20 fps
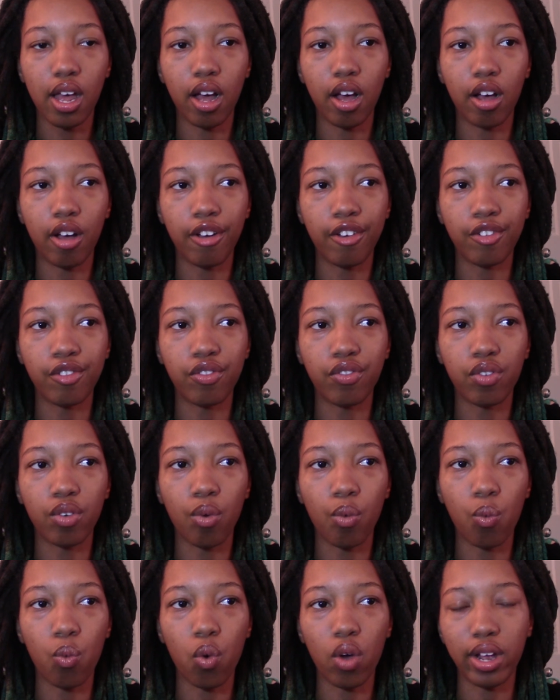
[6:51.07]
of
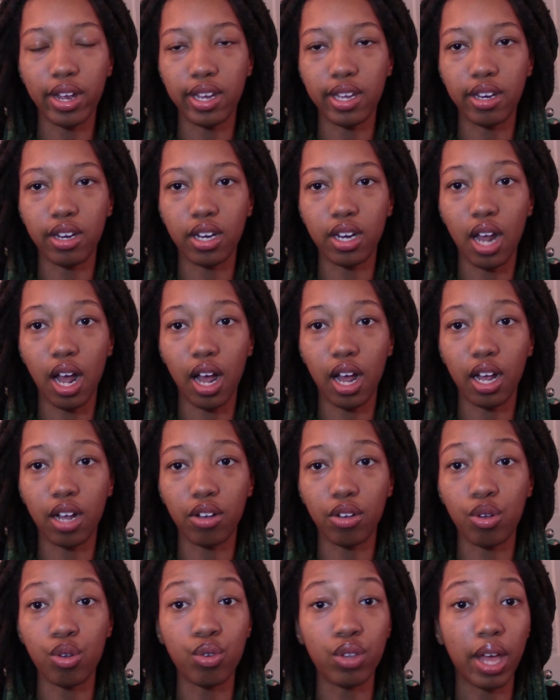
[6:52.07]

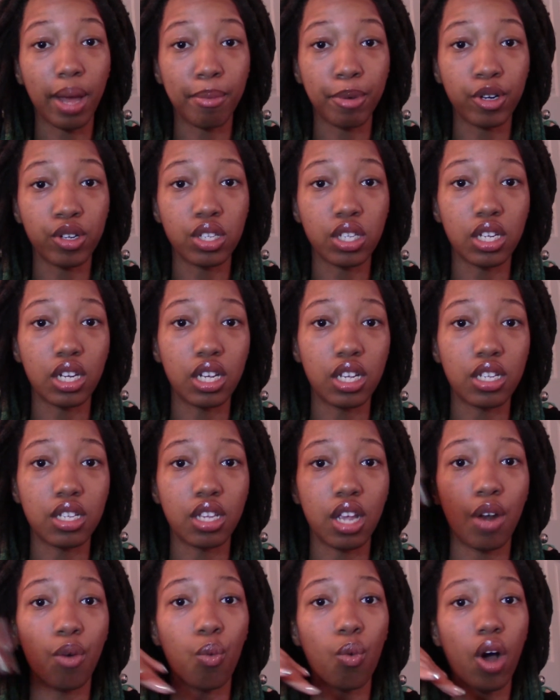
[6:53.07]
who that person is
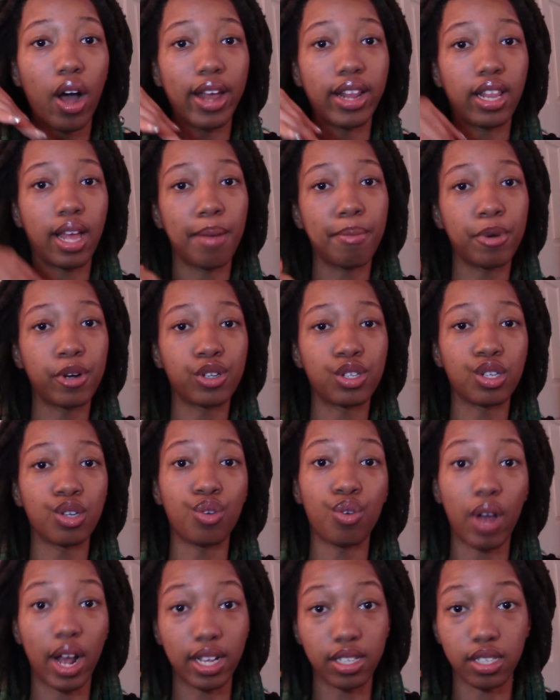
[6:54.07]
and why that person
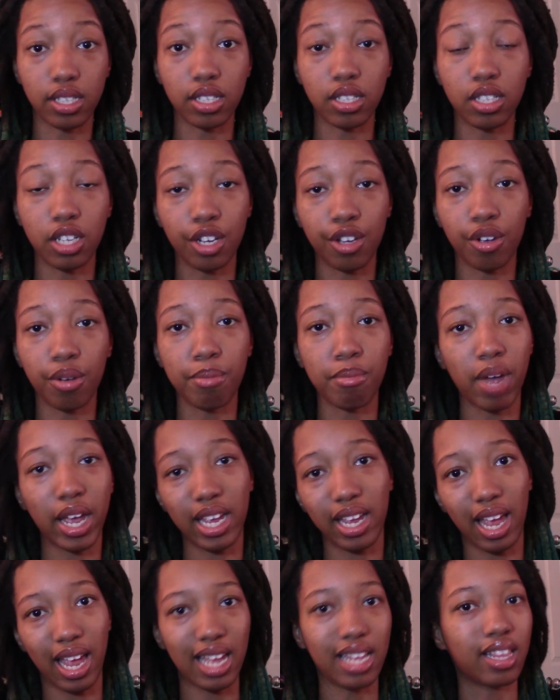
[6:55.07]
who has the sticker
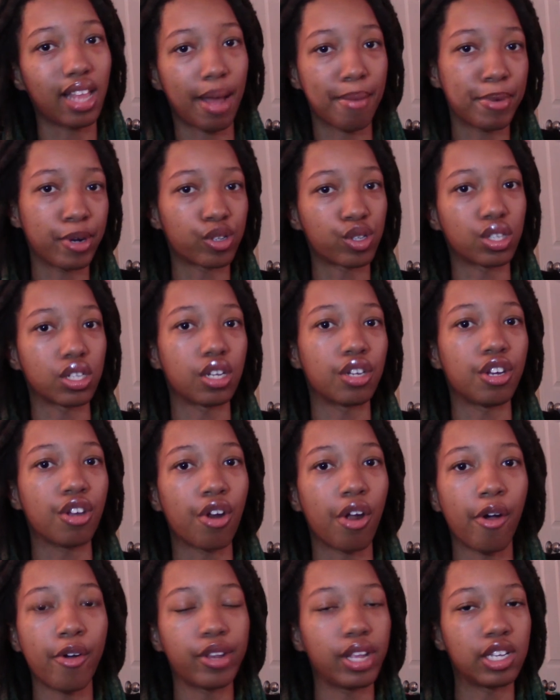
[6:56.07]
might hate that person, you
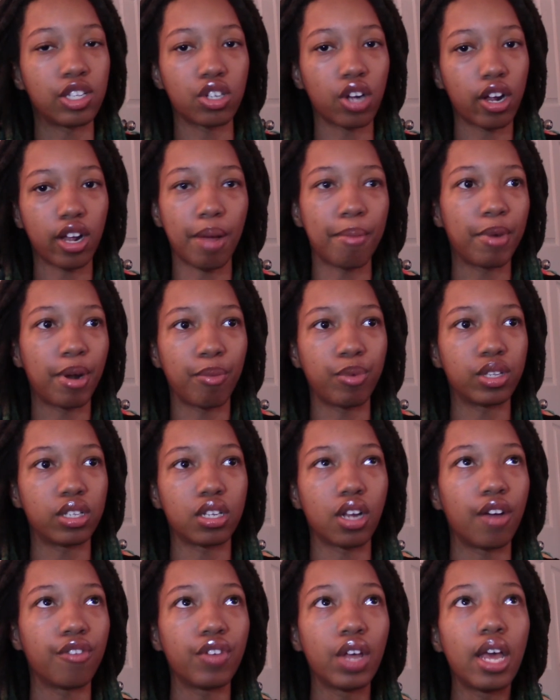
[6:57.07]
know? They start coming up with
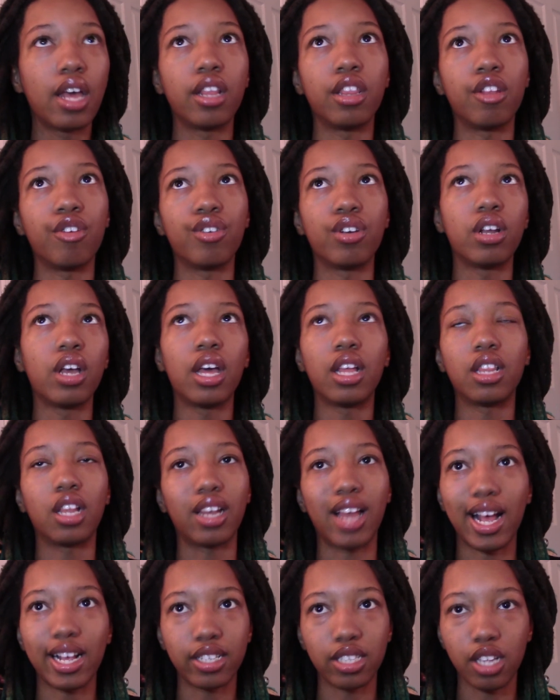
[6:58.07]
stuff. The
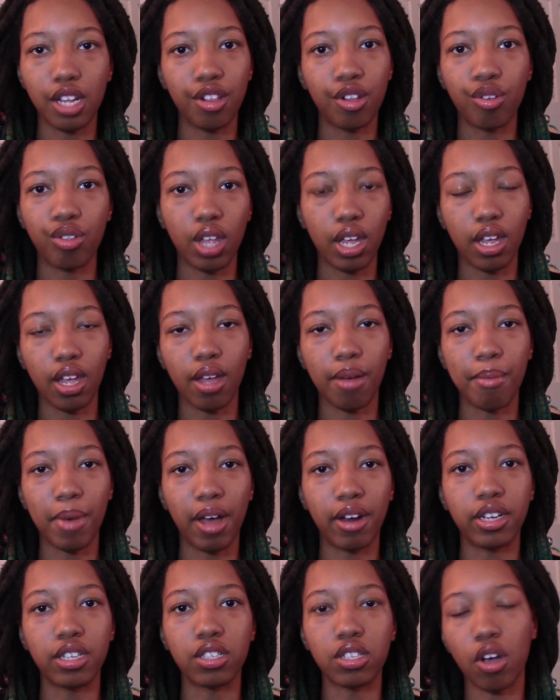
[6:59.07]
last thing they're thinking
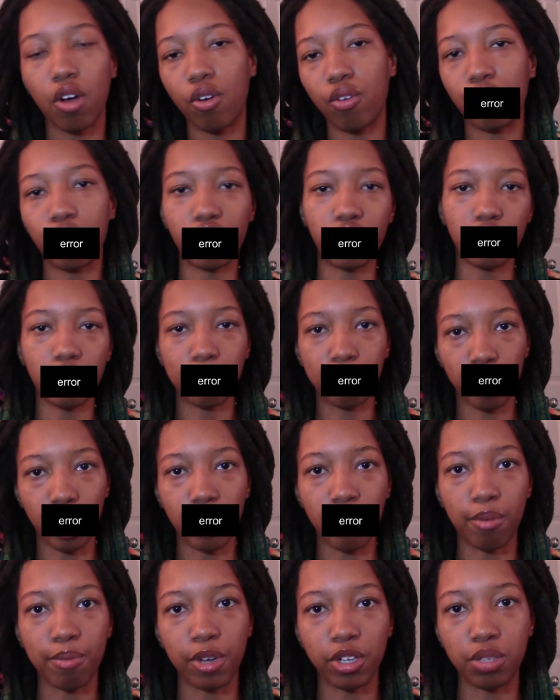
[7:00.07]
about is, oh,
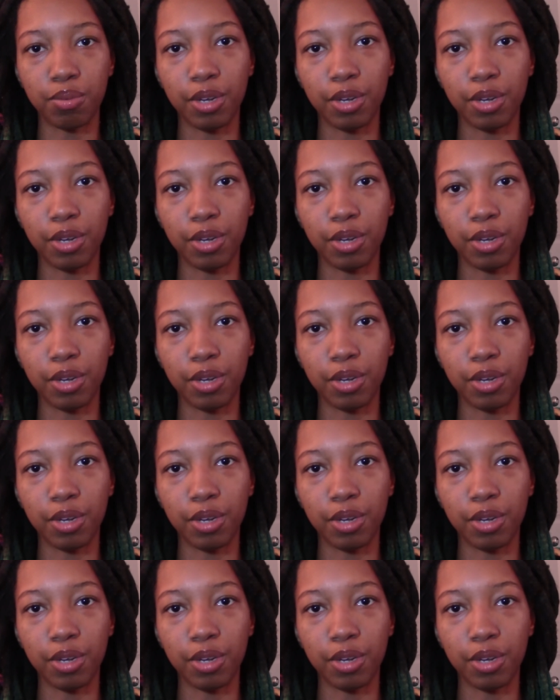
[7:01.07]
must